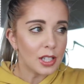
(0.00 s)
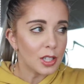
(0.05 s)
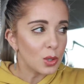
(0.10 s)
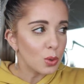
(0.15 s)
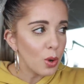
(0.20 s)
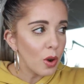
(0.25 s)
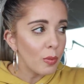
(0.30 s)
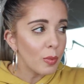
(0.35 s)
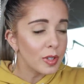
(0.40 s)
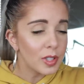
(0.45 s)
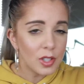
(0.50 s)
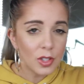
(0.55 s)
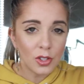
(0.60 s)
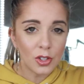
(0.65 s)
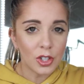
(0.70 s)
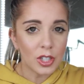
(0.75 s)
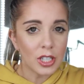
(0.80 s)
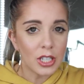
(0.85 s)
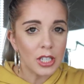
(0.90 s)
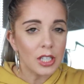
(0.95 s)
Like 12 months is
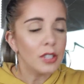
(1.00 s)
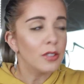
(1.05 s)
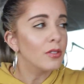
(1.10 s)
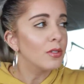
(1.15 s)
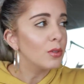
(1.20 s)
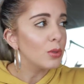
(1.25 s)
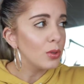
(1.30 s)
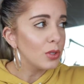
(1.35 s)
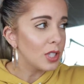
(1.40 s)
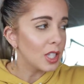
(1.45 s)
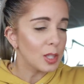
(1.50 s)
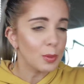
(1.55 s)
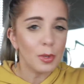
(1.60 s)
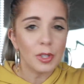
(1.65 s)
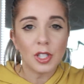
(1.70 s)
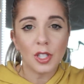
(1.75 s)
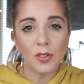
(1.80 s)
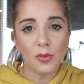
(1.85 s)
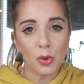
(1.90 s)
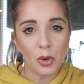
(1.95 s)
13, six
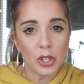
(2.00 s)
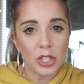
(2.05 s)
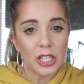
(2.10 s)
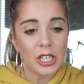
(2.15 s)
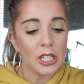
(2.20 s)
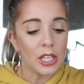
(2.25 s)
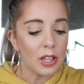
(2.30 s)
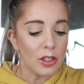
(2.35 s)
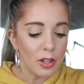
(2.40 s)
months is 14,